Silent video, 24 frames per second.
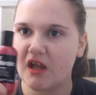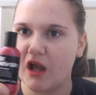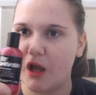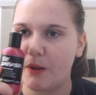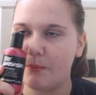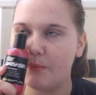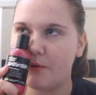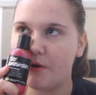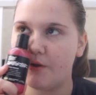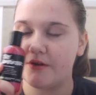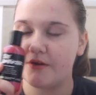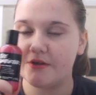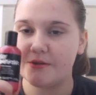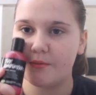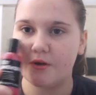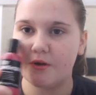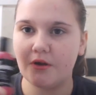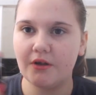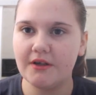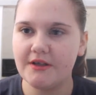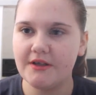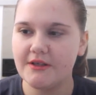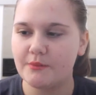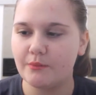I bought the
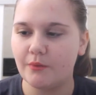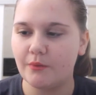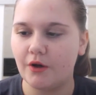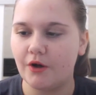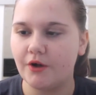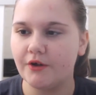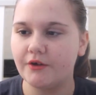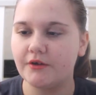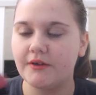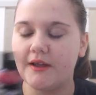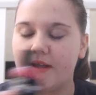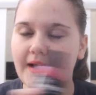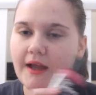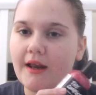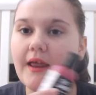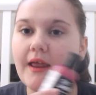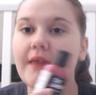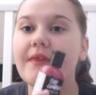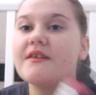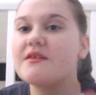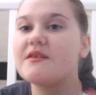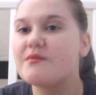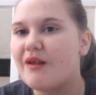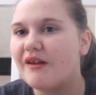smallest one. Like, I
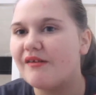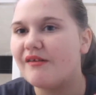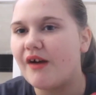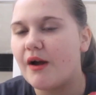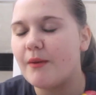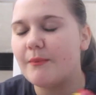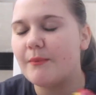like the smell of